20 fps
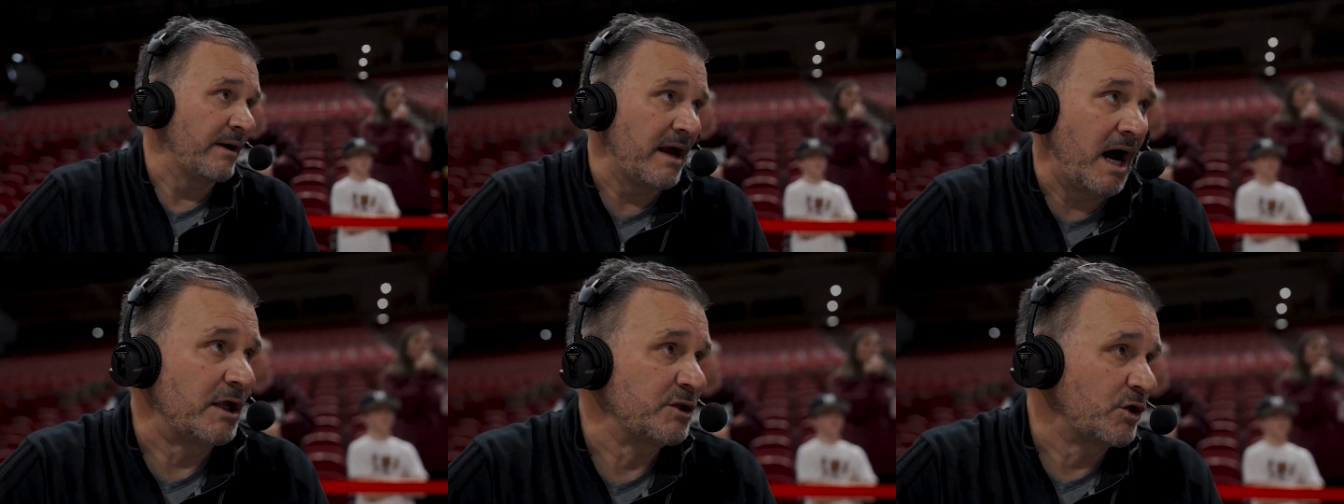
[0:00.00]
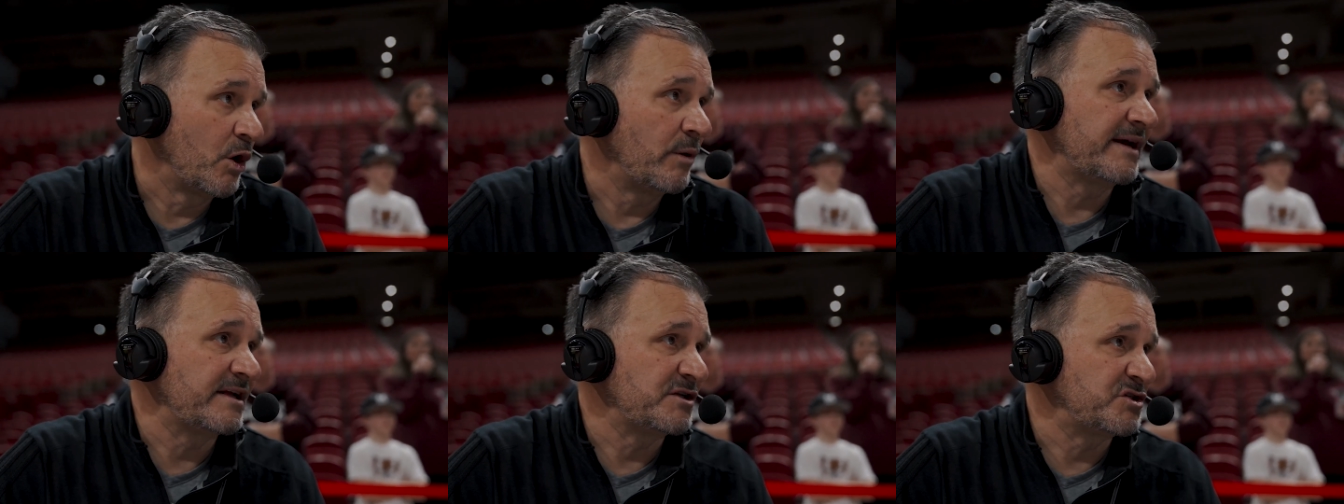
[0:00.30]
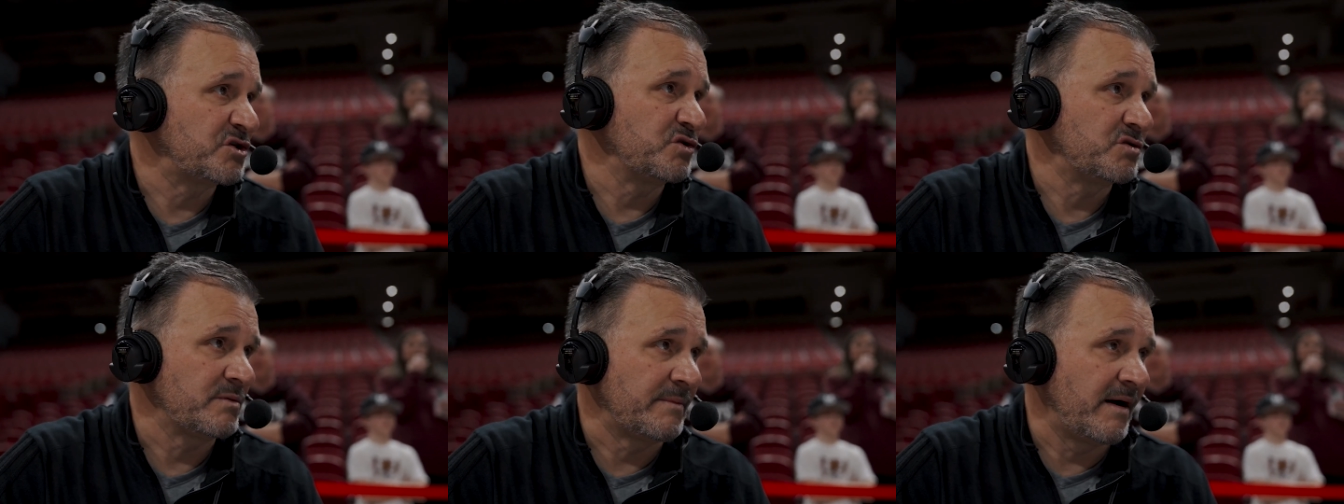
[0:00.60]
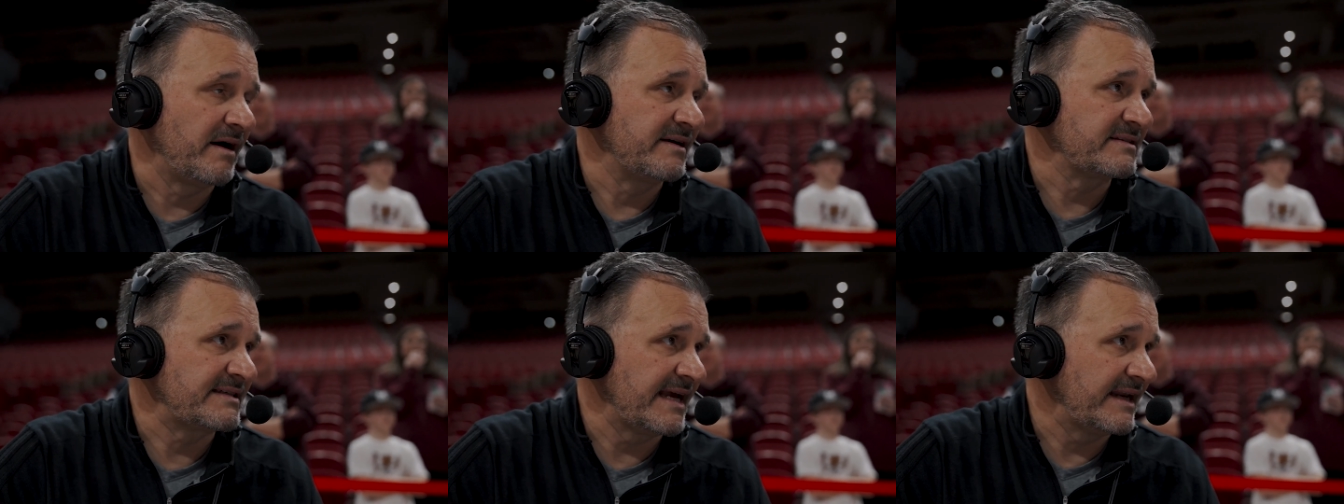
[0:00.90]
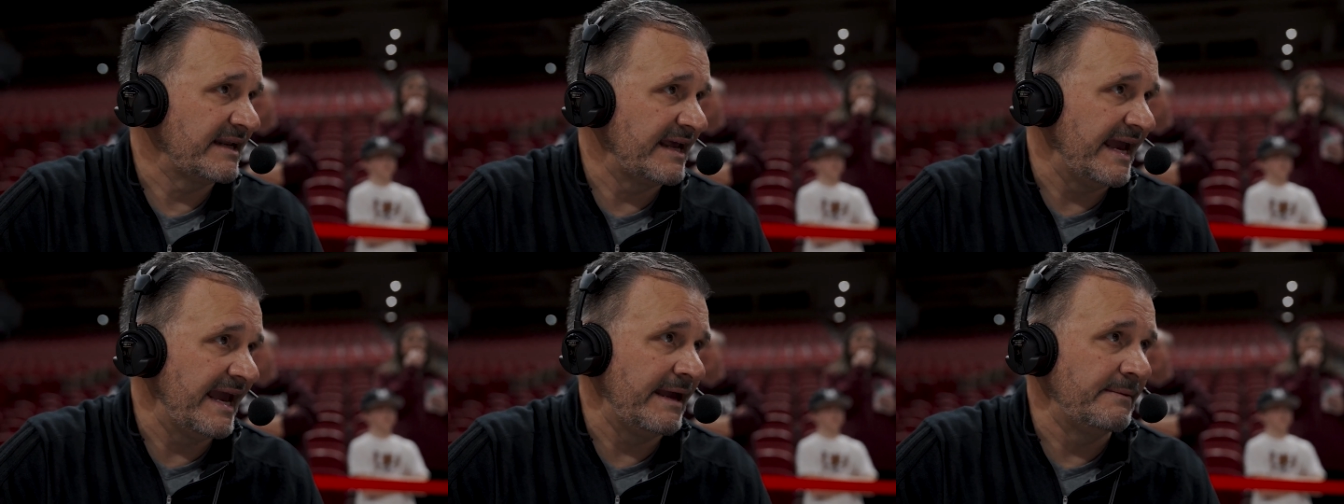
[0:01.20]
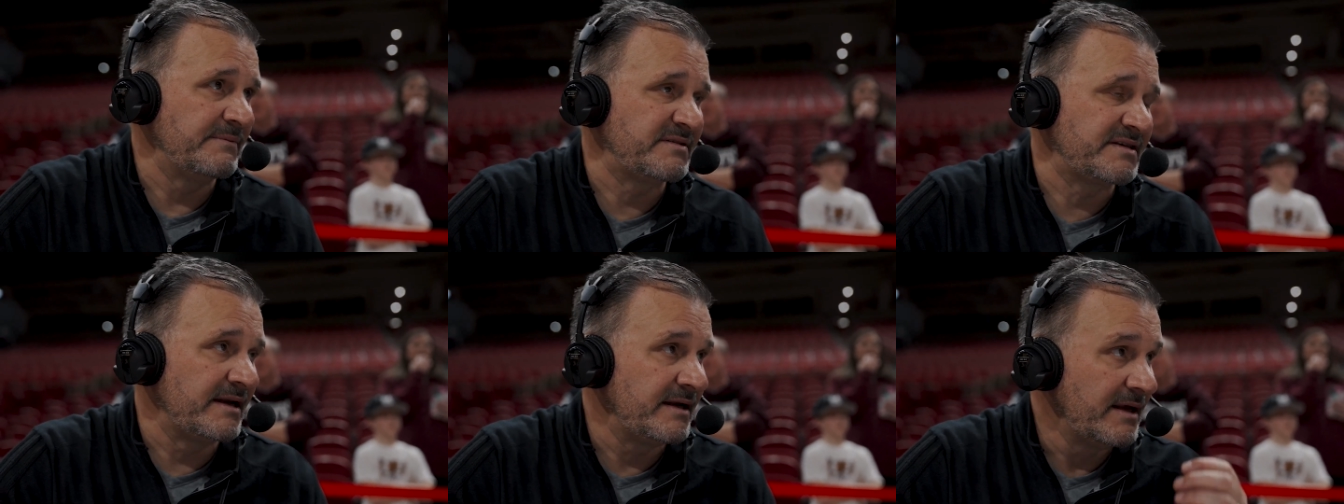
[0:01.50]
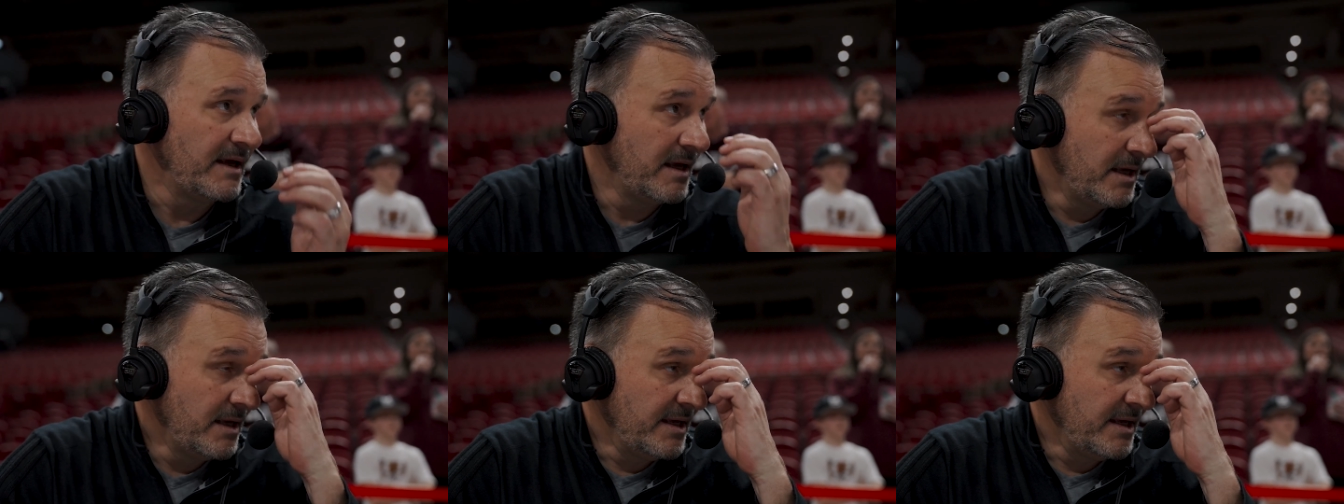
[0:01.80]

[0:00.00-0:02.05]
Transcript: We all know he can shoot the ball. He's had games, and